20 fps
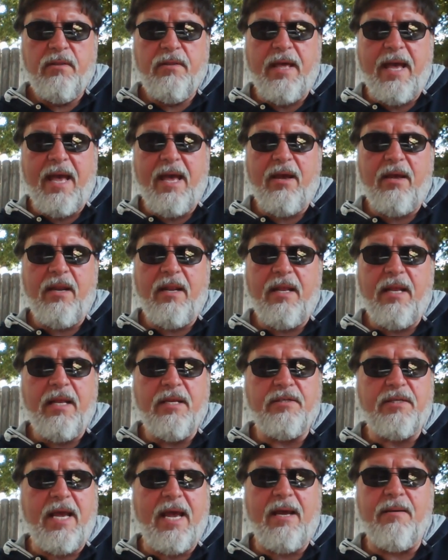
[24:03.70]
that
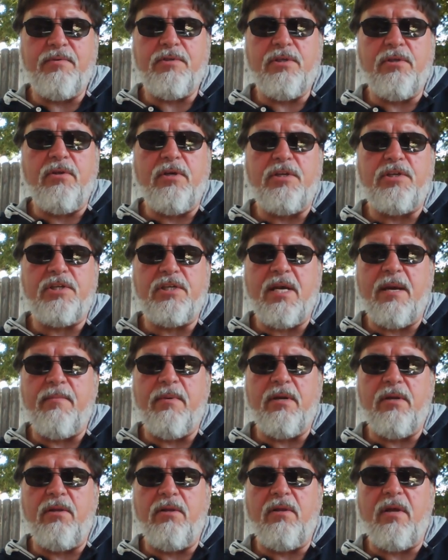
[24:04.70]
is absolutely
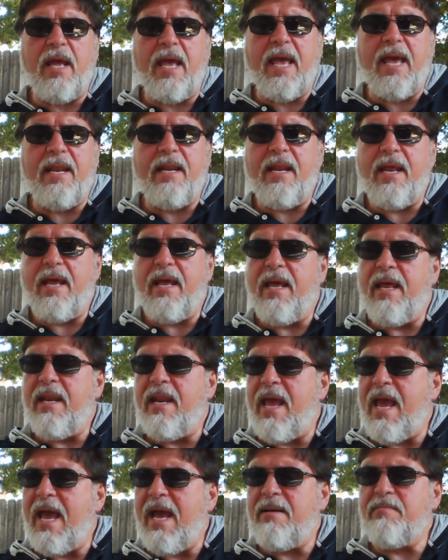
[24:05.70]
seminal and
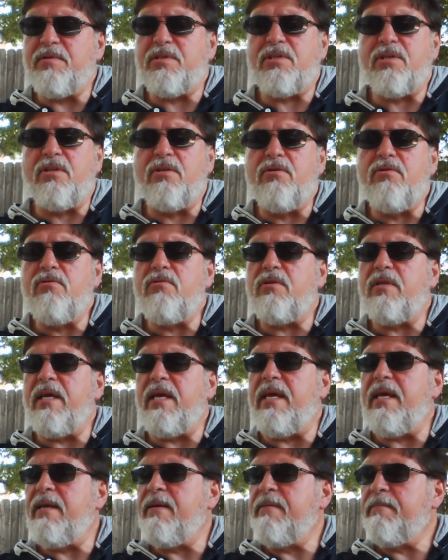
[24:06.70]

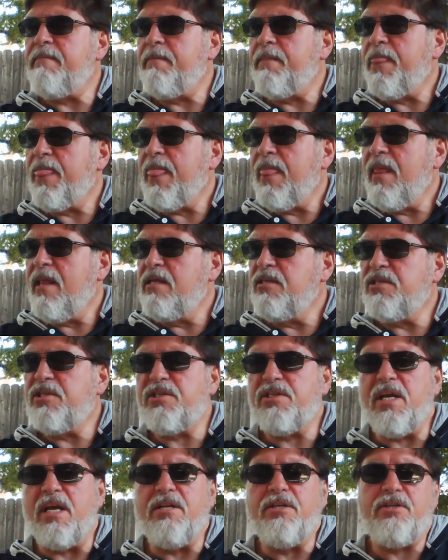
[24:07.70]
absolutely
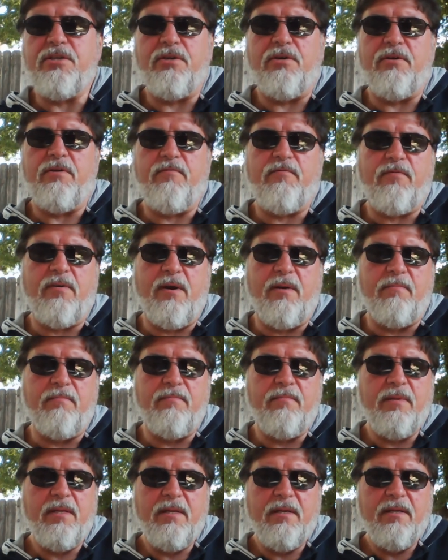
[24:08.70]
censured
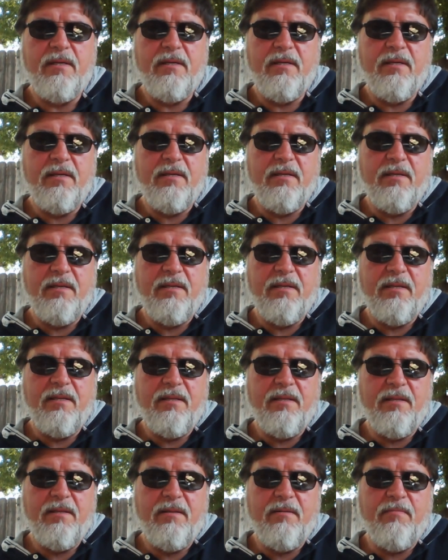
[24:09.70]
from
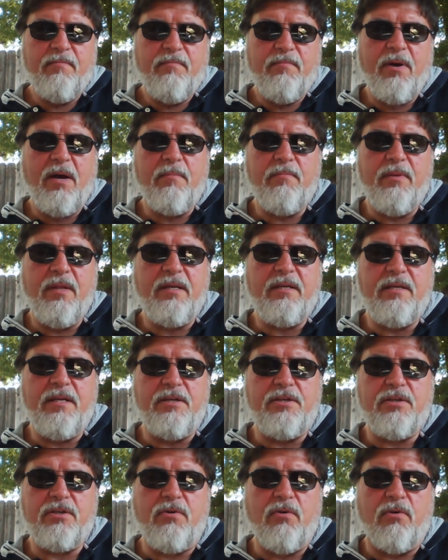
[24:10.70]
public
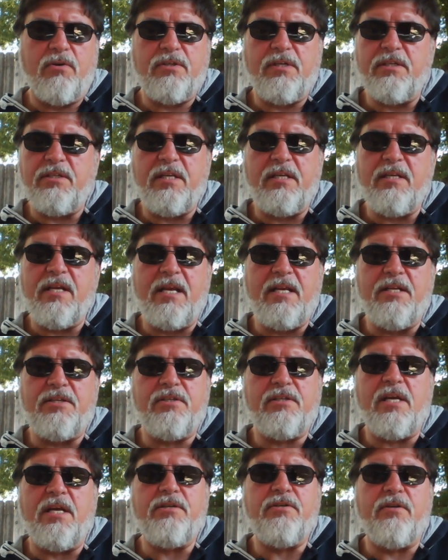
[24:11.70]
discourse. It's
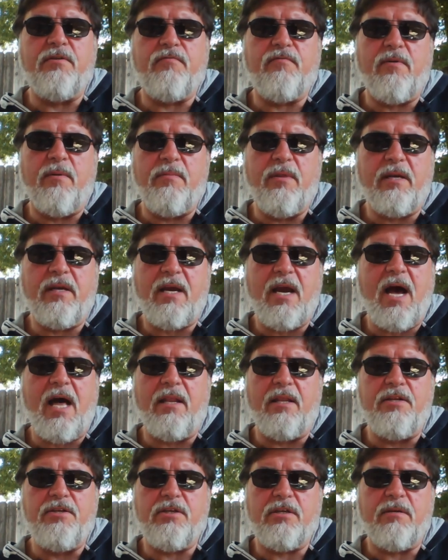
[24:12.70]
censured from the
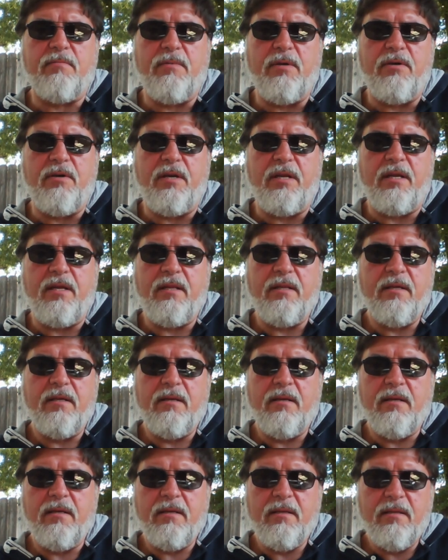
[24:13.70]
college community.
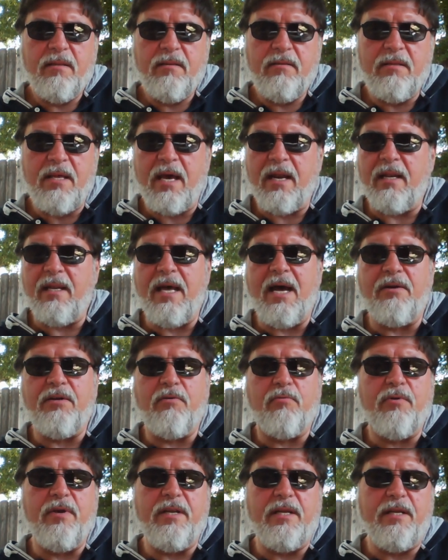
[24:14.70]
Not allowed
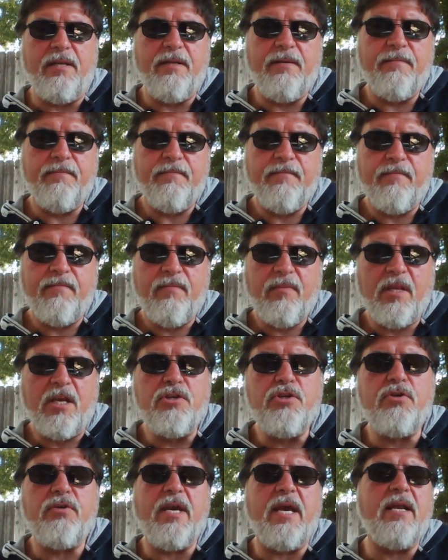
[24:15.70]
to read it.
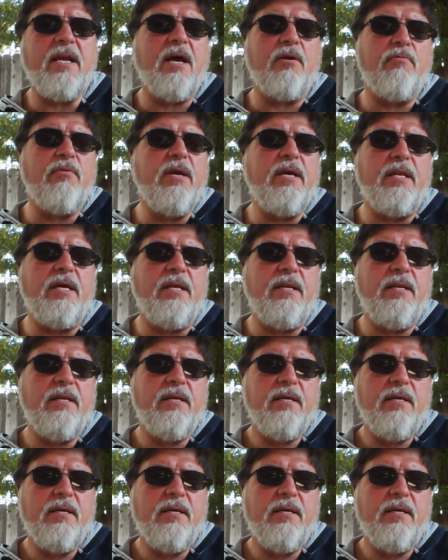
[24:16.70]
Because you cannot read it